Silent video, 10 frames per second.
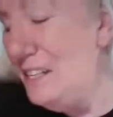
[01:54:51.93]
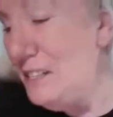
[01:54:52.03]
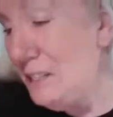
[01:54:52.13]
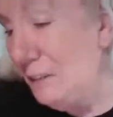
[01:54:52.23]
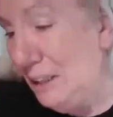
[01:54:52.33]

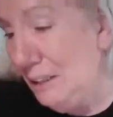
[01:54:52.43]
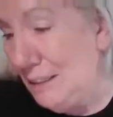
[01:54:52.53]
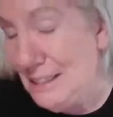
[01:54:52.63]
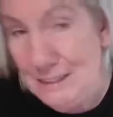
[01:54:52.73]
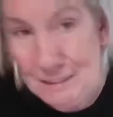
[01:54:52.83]
so
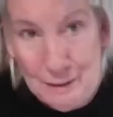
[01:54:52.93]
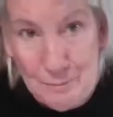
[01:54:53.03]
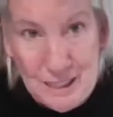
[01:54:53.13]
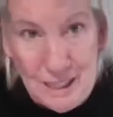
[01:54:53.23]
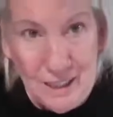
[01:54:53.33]
anyway, so
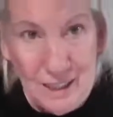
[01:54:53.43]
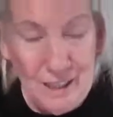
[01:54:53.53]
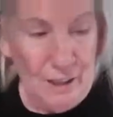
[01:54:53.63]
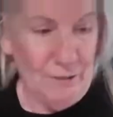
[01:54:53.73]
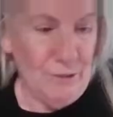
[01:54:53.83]
I'm taken
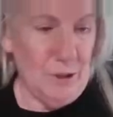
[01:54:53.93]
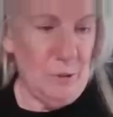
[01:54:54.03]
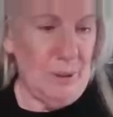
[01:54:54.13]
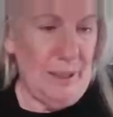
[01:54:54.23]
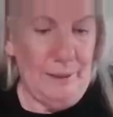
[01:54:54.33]
care of for a
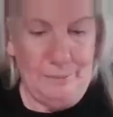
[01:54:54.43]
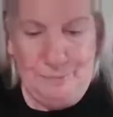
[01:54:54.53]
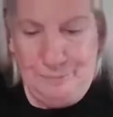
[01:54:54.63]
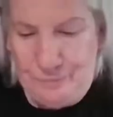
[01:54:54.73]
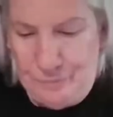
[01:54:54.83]
while.
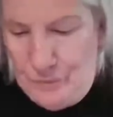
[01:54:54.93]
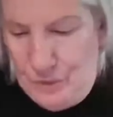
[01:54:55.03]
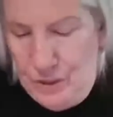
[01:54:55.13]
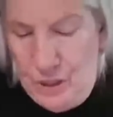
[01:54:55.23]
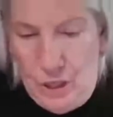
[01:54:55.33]

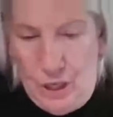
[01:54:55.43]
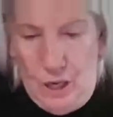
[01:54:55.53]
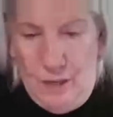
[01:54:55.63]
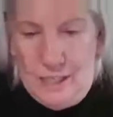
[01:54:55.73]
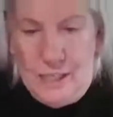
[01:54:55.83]

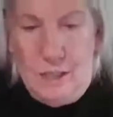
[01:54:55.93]
All right,